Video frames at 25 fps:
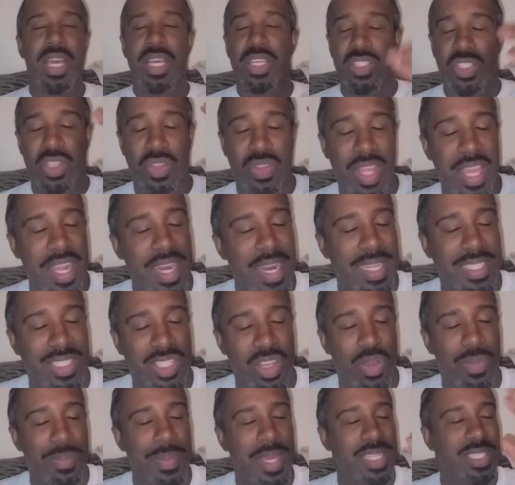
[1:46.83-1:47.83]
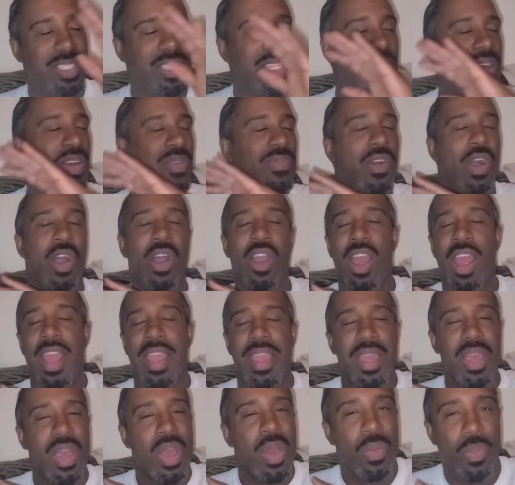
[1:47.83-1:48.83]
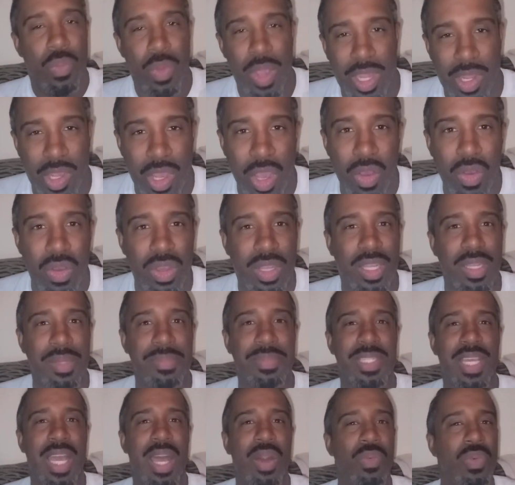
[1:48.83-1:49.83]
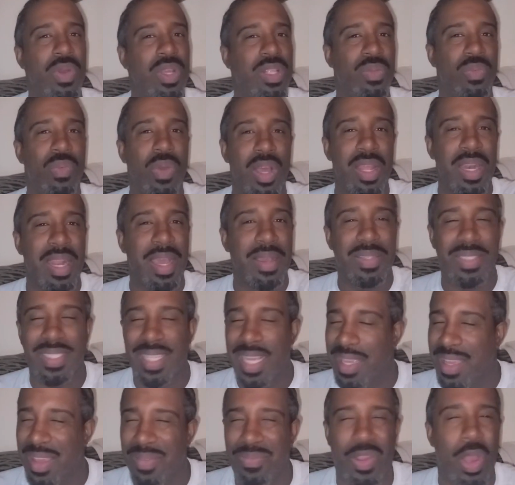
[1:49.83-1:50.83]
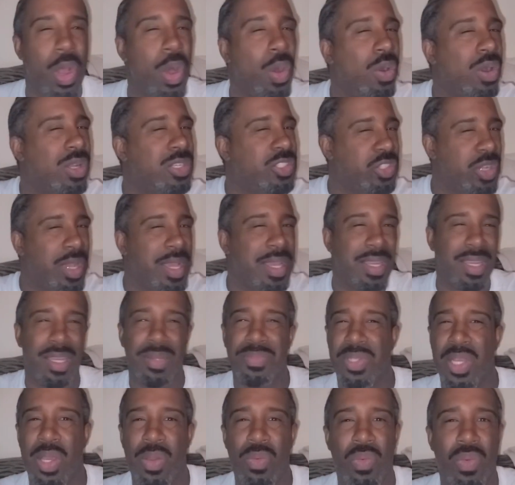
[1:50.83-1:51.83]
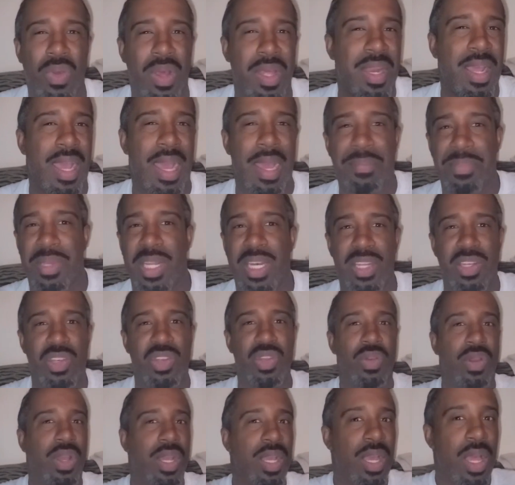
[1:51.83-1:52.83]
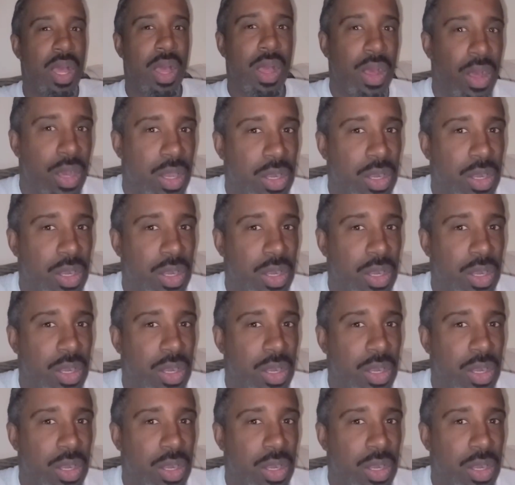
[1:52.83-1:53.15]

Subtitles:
So then I told myself, all right, when Cole comes out with one, I was like, if Cole or Drake comes out with one, I'm gonna do it.